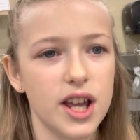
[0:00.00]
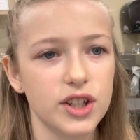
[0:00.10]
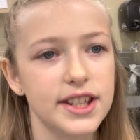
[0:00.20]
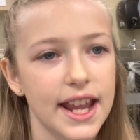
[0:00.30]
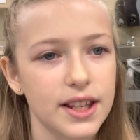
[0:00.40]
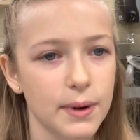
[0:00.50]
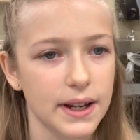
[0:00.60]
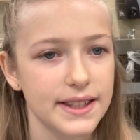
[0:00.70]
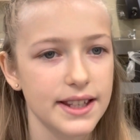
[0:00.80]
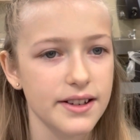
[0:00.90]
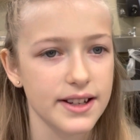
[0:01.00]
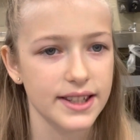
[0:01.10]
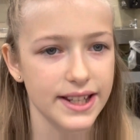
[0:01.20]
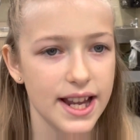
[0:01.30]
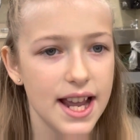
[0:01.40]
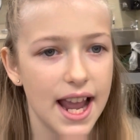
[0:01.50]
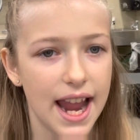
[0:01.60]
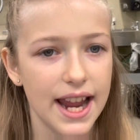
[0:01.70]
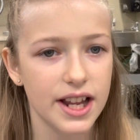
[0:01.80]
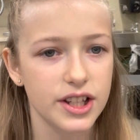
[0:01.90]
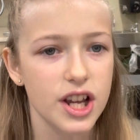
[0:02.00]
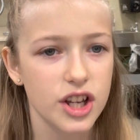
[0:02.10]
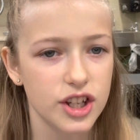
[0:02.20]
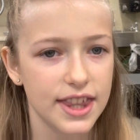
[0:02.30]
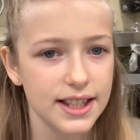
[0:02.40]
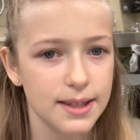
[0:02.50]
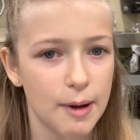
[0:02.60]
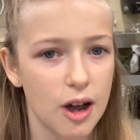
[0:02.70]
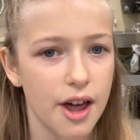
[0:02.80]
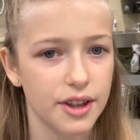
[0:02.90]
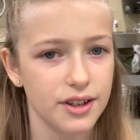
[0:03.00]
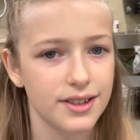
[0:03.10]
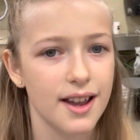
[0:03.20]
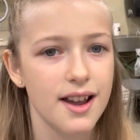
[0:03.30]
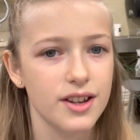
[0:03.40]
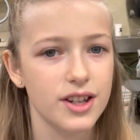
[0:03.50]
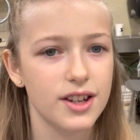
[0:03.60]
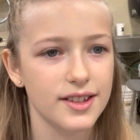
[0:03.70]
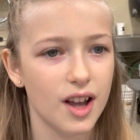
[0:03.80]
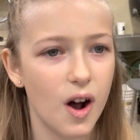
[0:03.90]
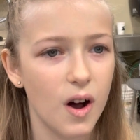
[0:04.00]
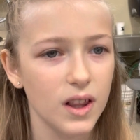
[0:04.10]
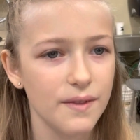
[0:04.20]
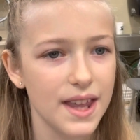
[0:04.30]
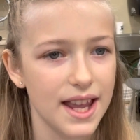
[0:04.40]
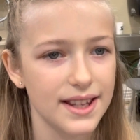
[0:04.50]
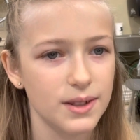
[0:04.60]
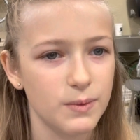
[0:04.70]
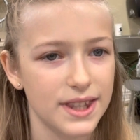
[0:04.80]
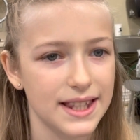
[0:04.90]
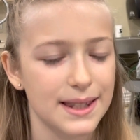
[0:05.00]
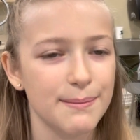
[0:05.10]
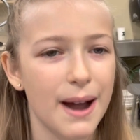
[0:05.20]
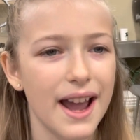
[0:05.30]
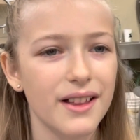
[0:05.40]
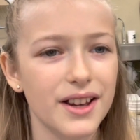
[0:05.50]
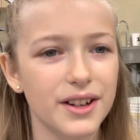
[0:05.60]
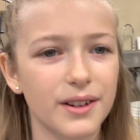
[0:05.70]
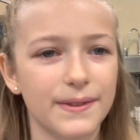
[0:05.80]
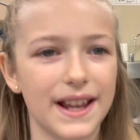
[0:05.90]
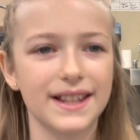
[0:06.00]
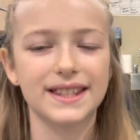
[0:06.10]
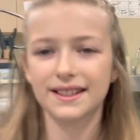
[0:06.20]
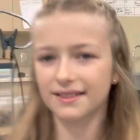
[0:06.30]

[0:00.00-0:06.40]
She takes work seriously, and she thinks about others. She does all of this with a smile on her face.